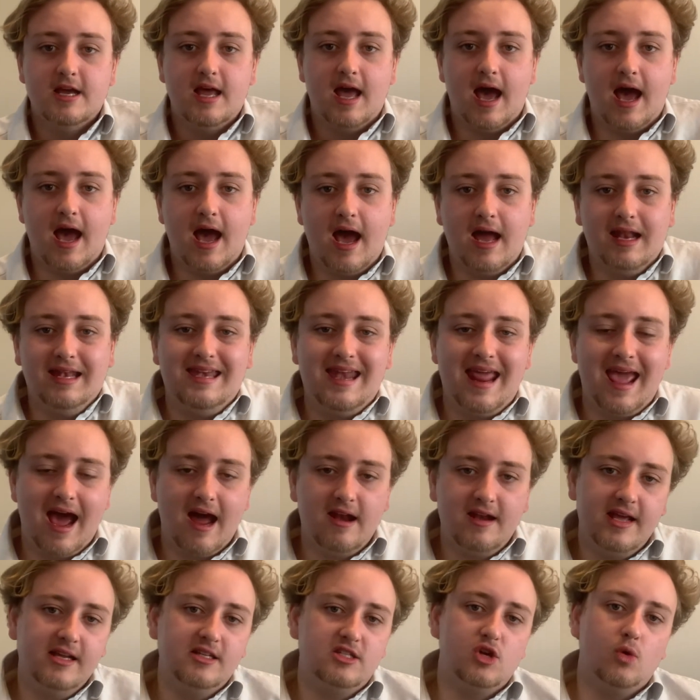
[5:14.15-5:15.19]
I now
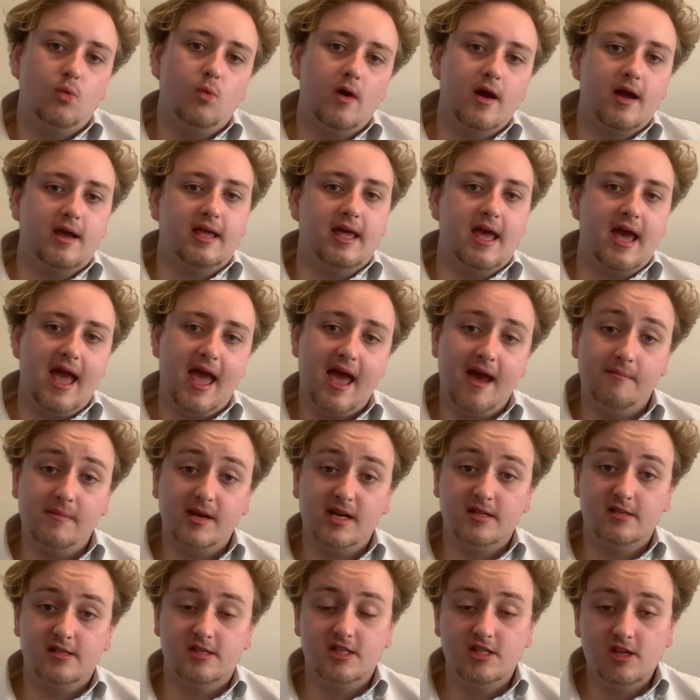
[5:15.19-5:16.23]
need to work out how
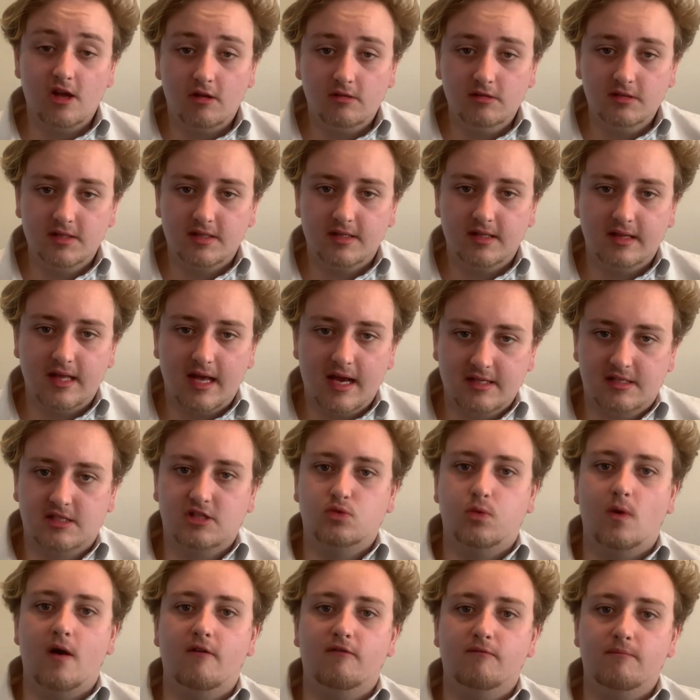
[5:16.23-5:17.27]
many sold in the last
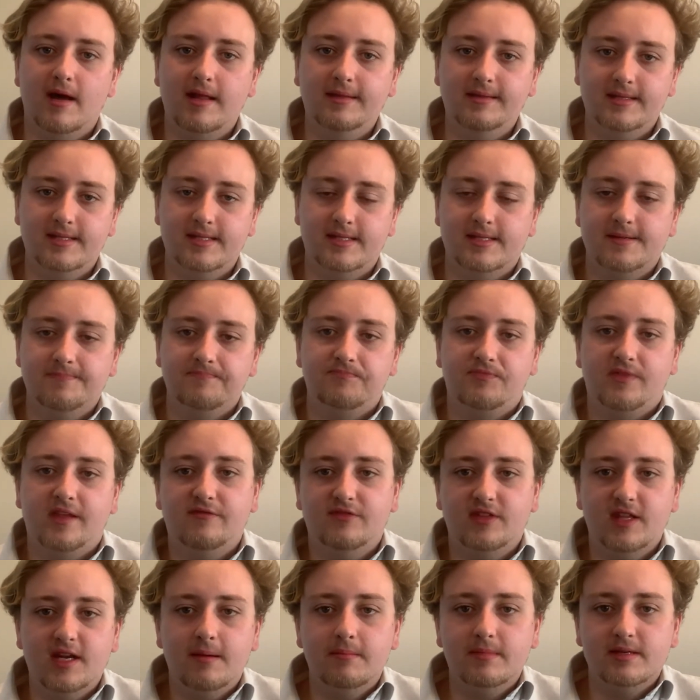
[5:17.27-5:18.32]
12 months.
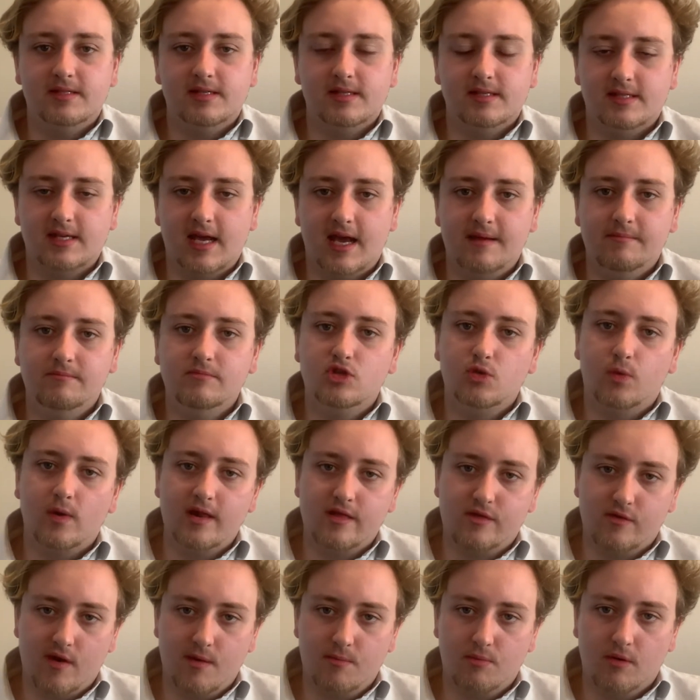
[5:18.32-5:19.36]
If the number's the same,
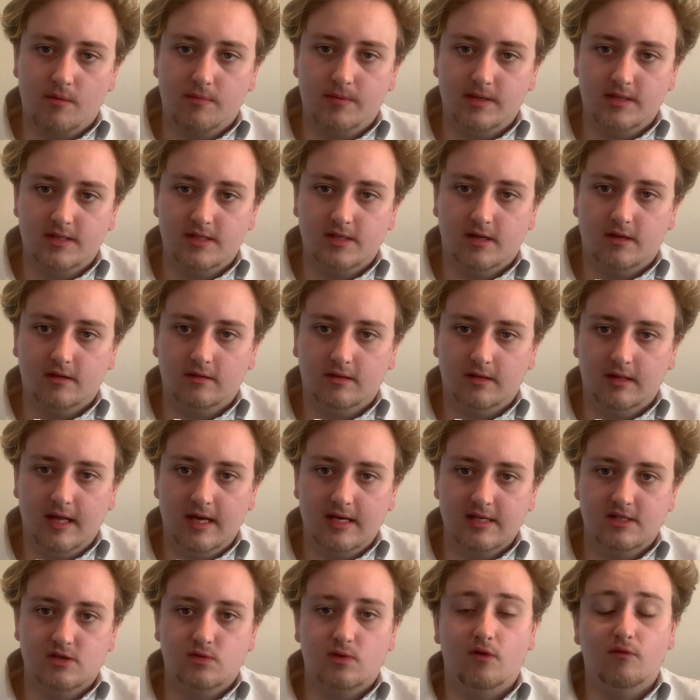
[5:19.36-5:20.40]
23 properties sold in the
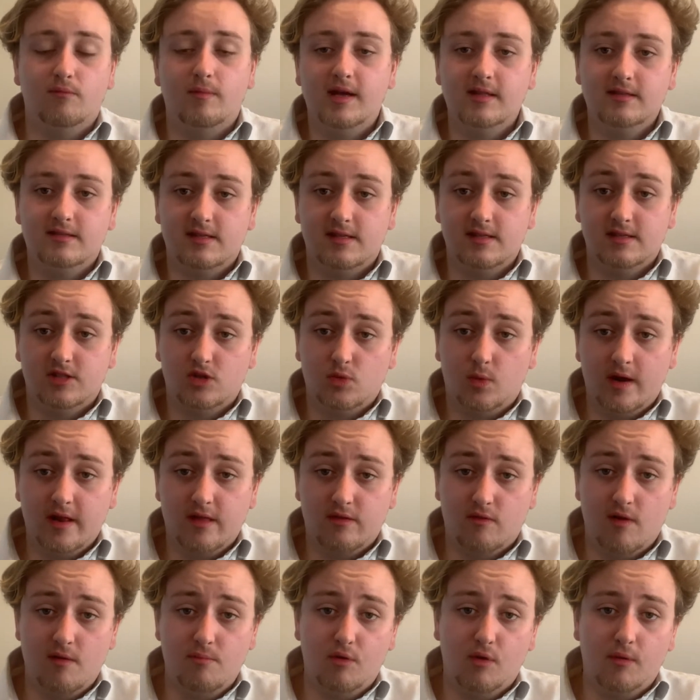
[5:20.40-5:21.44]
last 12 months, and there's
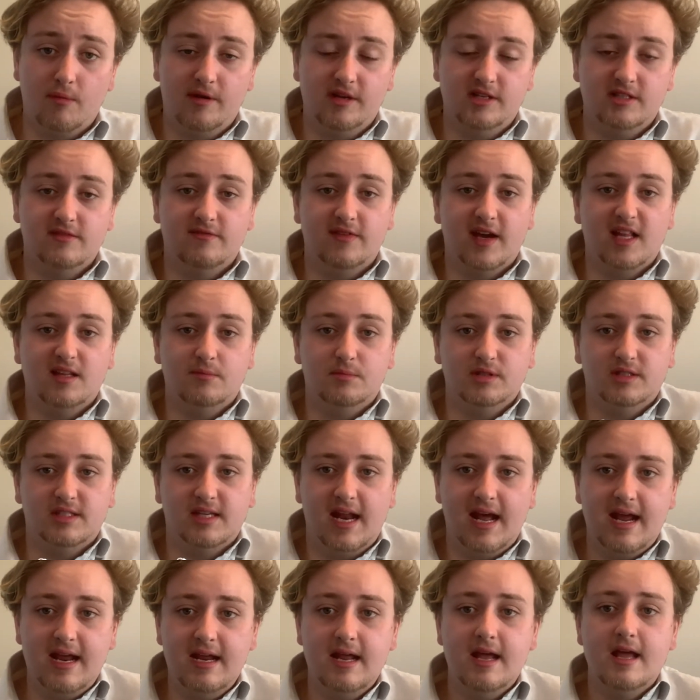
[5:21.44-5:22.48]
23 properties available
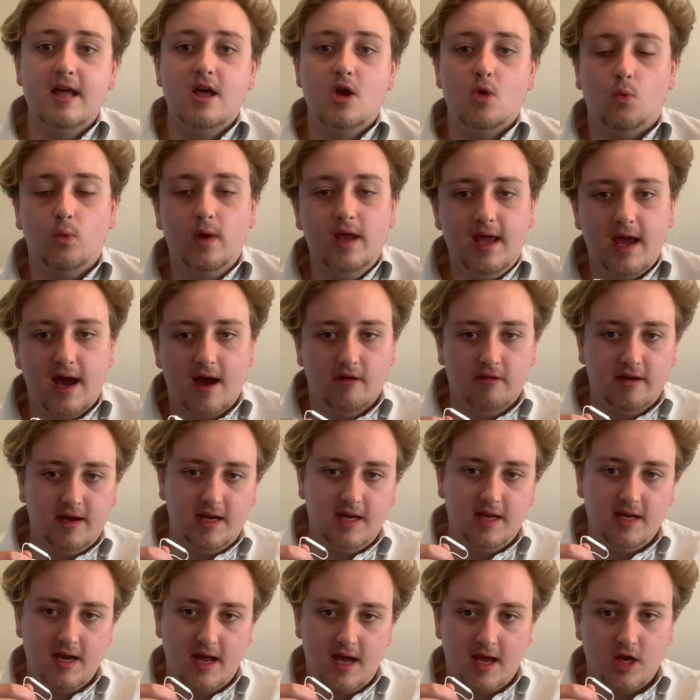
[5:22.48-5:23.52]
today, we are
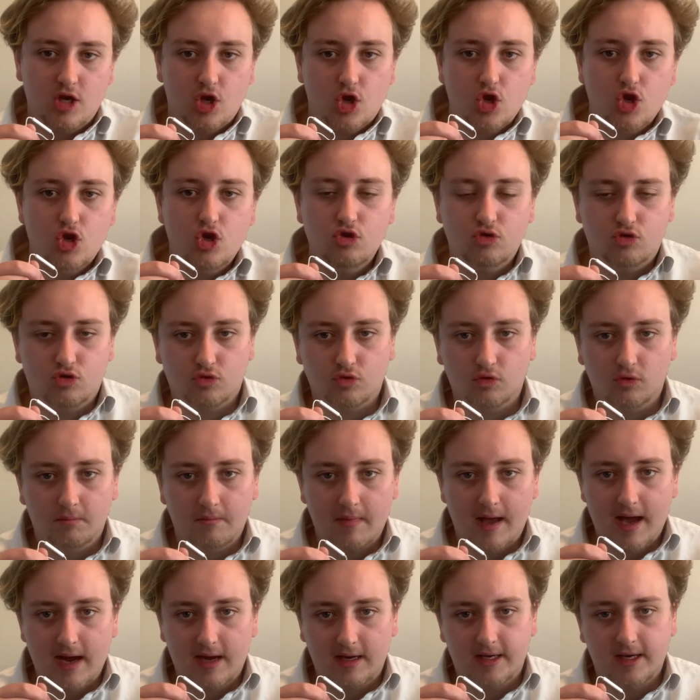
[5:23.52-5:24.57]
in a neutral
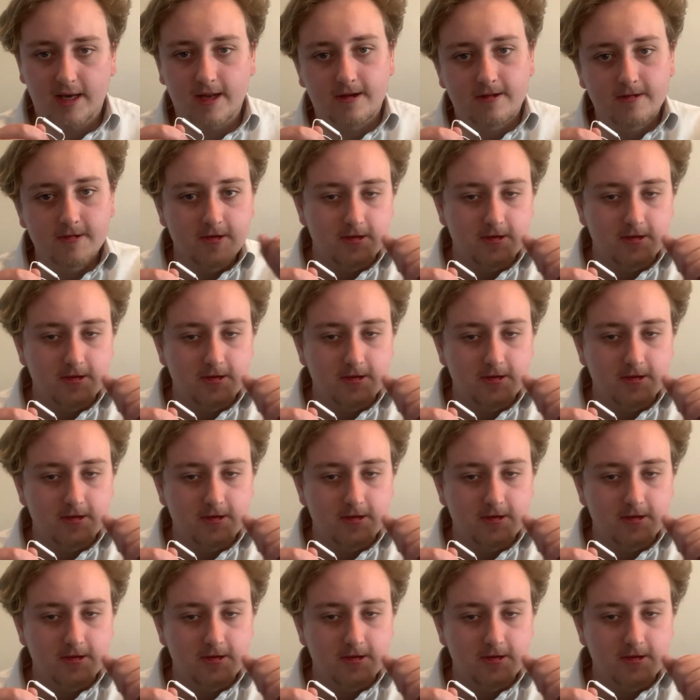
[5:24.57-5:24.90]
market.